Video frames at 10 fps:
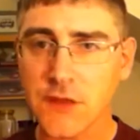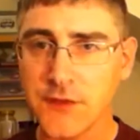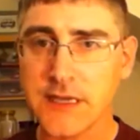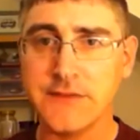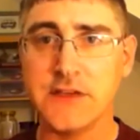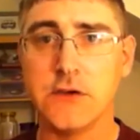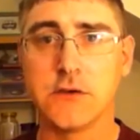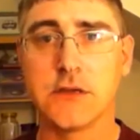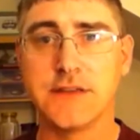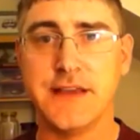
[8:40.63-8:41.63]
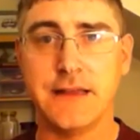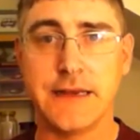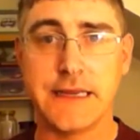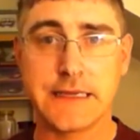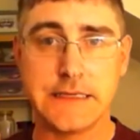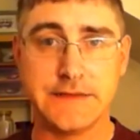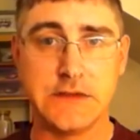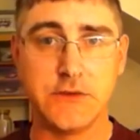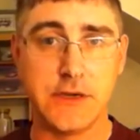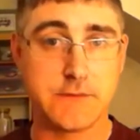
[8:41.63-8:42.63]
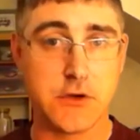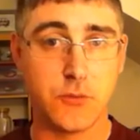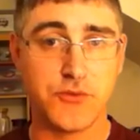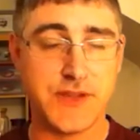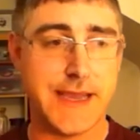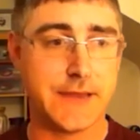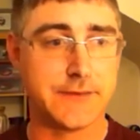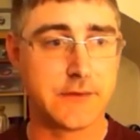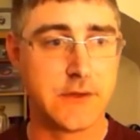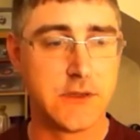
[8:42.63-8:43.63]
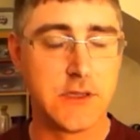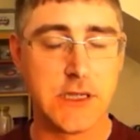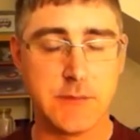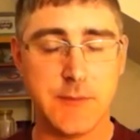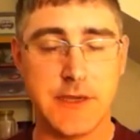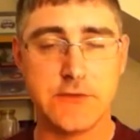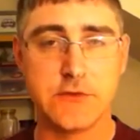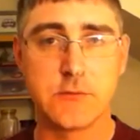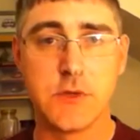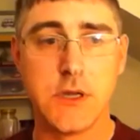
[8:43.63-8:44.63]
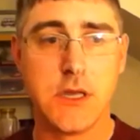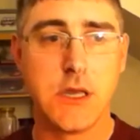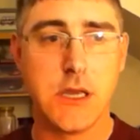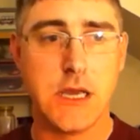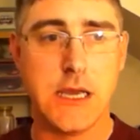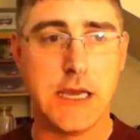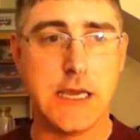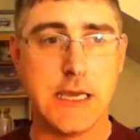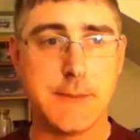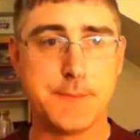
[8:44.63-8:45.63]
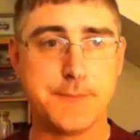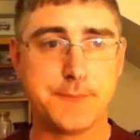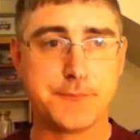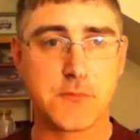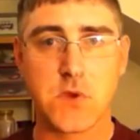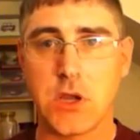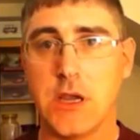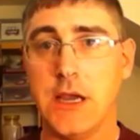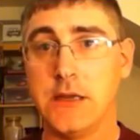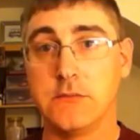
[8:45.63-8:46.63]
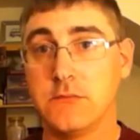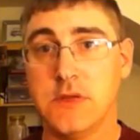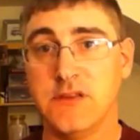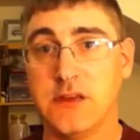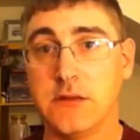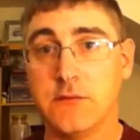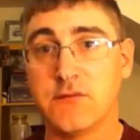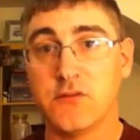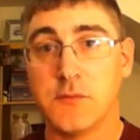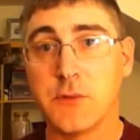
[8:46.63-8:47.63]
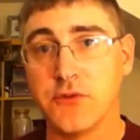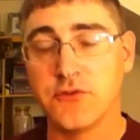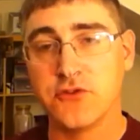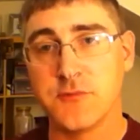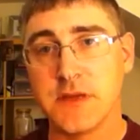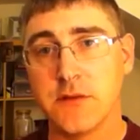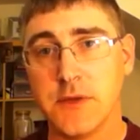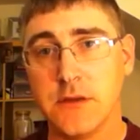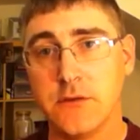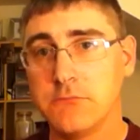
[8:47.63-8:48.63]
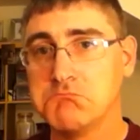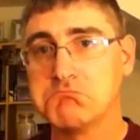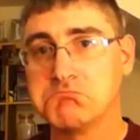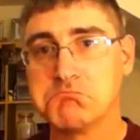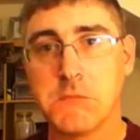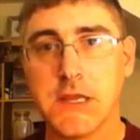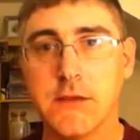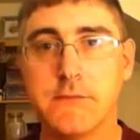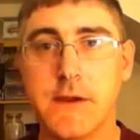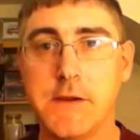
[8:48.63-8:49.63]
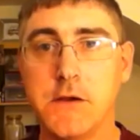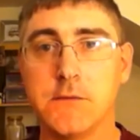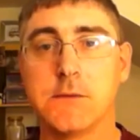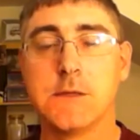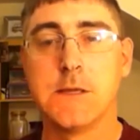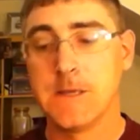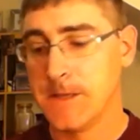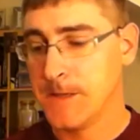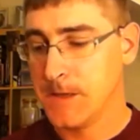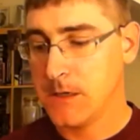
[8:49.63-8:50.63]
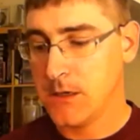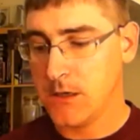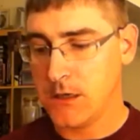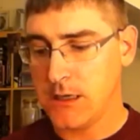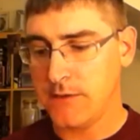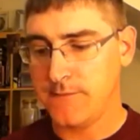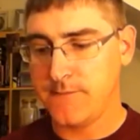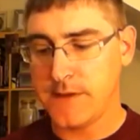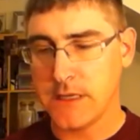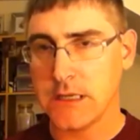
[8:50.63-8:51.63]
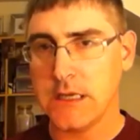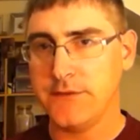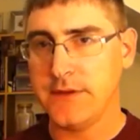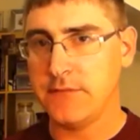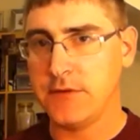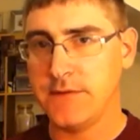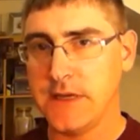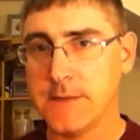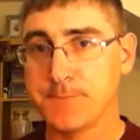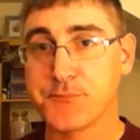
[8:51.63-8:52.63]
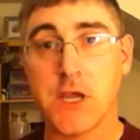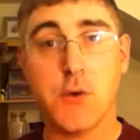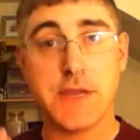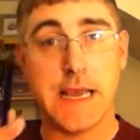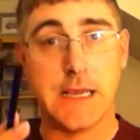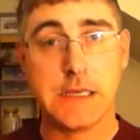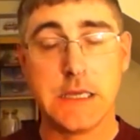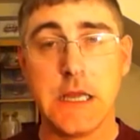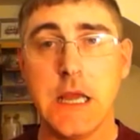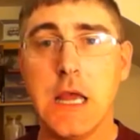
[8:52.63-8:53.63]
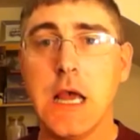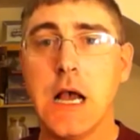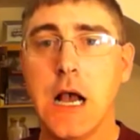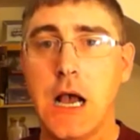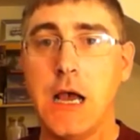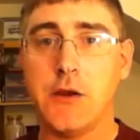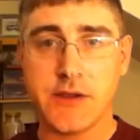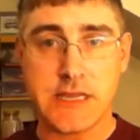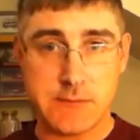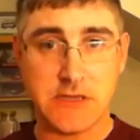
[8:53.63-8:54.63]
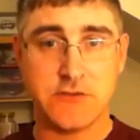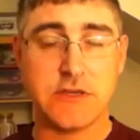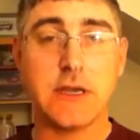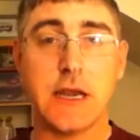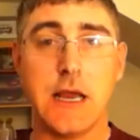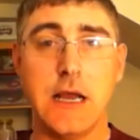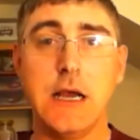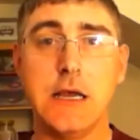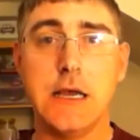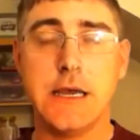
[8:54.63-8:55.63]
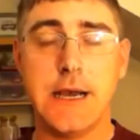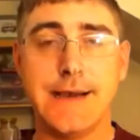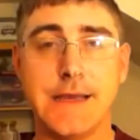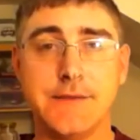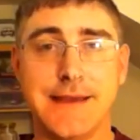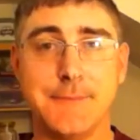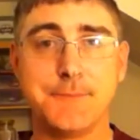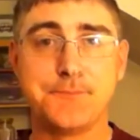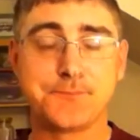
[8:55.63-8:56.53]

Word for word: the kitty Italian Kittyhawk that I've got upstairs in my bedroom. Uh, and like I said, if somebody wants to join me on the build, you go. Alright, I think that's everything. Oh yeah, I know I keep mentioning uh, ISM.